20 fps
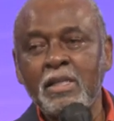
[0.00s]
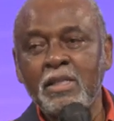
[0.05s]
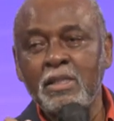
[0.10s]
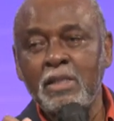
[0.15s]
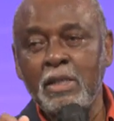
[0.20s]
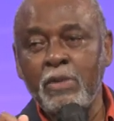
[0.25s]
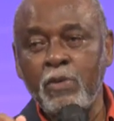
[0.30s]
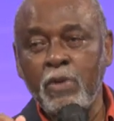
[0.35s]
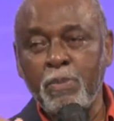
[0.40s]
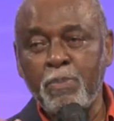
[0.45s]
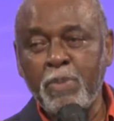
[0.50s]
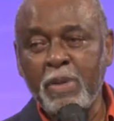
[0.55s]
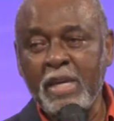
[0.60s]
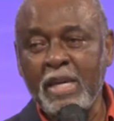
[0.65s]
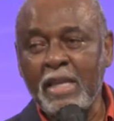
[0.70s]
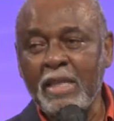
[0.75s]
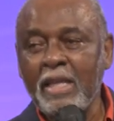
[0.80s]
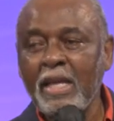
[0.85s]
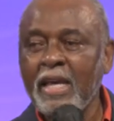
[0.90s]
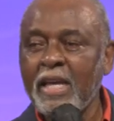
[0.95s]
to
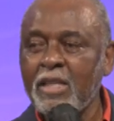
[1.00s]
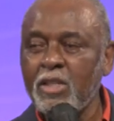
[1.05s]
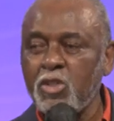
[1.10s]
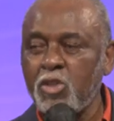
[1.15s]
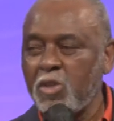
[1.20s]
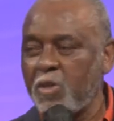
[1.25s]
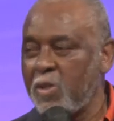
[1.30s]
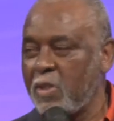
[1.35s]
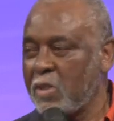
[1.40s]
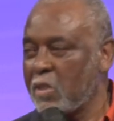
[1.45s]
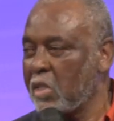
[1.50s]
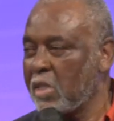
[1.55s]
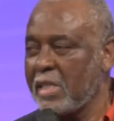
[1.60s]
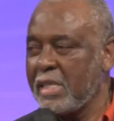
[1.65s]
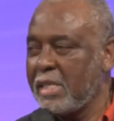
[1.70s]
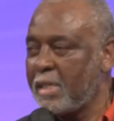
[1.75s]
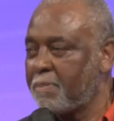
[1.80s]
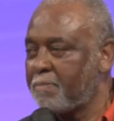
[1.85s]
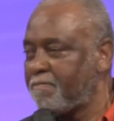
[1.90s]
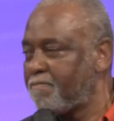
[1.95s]
repent and turn to
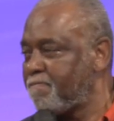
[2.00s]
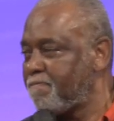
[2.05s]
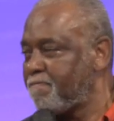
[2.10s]
him.